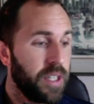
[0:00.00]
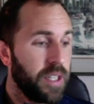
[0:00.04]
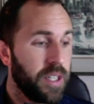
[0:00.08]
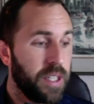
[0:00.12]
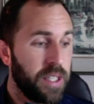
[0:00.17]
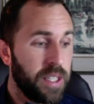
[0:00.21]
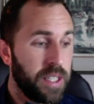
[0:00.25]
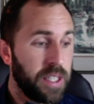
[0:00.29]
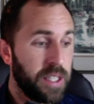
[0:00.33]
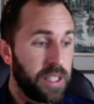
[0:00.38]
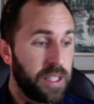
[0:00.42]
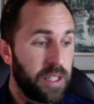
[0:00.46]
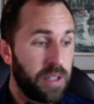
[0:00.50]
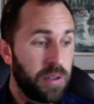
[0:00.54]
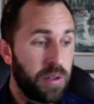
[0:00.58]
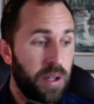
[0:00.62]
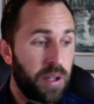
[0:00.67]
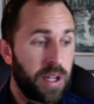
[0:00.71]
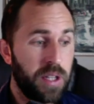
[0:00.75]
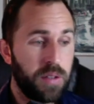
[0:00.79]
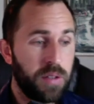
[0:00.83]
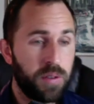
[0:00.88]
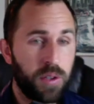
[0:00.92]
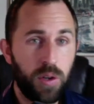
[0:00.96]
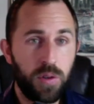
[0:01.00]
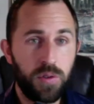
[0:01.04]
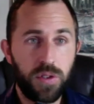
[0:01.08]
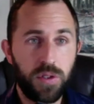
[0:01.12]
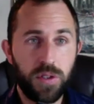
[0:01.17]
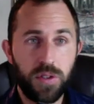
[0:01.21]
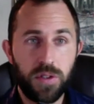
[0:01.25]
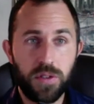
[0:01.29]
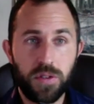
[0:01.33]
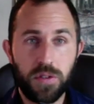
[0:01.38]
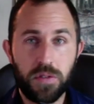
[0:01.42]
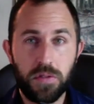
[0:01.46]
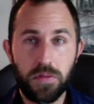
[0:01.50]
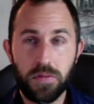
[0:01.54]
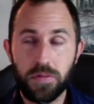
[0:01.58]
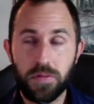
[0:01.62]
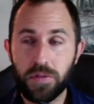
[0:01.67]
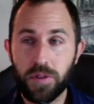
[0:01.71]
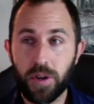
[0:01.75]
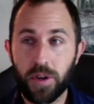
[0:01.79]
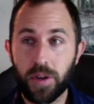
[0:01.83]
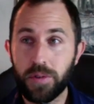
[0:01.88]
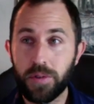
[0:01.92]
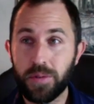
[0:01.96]
uh, a lot of coaches
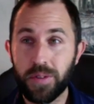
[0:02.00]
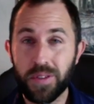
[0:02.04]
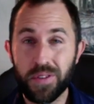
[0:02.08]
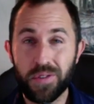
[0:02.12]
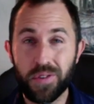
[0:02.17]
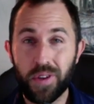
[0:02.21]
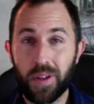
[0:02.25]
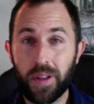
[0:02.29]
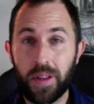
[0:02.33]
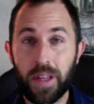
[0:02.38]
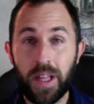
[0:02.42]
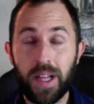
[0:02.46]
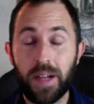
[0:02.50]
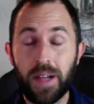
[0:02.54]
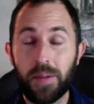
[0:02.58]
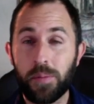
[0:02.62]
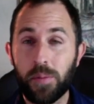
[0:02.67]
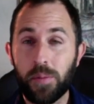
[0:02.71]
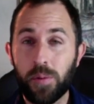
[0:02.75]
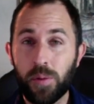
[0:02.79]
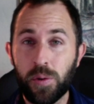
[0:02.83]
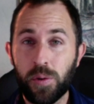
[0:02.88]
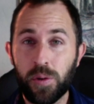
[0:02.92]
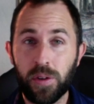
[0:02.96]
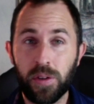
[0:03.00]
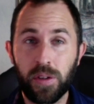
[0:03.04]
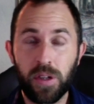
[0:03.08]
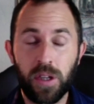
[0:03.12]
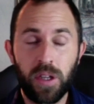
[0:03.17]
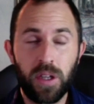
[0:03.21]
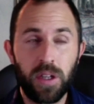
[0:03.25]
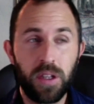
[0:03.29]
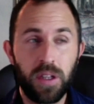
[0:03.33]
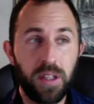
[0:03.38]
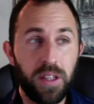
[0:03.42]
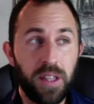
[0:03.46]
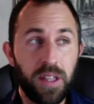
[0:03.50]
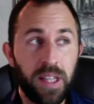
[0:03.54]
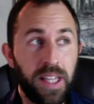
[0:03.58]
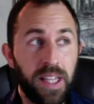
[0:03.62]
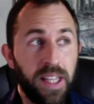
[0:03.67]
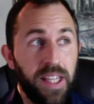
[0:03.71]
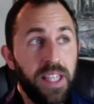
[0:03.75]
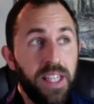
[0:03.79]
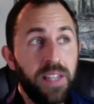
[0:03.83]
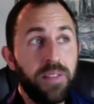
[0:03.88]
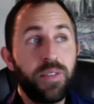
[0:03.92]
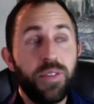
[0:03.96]
start doing this a lot more. They
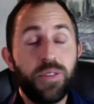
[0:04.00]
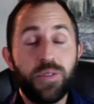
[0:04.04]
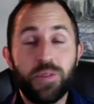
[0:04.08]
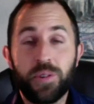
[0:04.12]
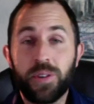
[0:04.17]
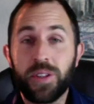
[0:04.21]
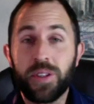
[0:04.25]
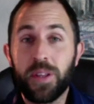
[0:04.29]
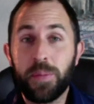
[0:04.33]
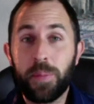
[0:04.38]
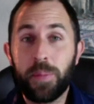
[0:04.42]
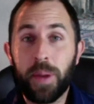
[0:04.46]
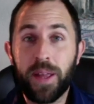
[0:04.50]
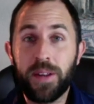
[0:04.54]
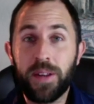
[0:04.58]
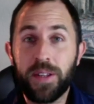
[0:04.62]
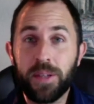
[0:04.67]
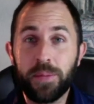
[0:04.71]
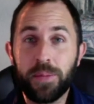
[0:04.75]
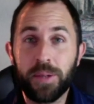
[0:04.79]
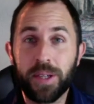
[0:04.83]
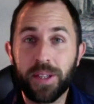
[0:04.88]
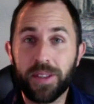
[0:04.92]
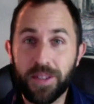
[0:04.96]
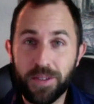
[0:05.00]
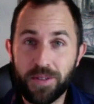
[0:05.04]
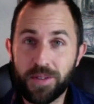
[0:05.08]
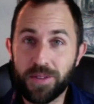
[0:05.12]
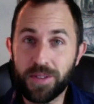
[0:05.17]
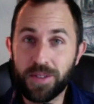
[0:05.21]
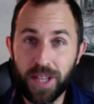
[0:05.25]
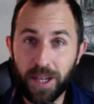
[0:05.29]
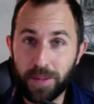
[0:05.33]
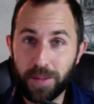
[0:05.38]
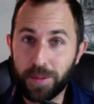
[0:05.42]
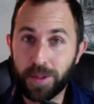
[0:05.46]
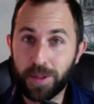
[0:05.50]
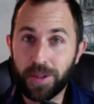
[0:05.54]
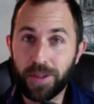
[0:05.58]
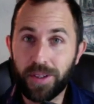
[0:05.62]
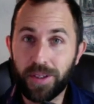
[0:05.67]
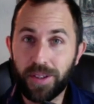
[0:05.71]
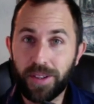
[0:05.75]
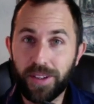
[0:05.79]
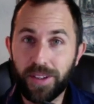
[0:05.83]
even during the pandemic, this has happened.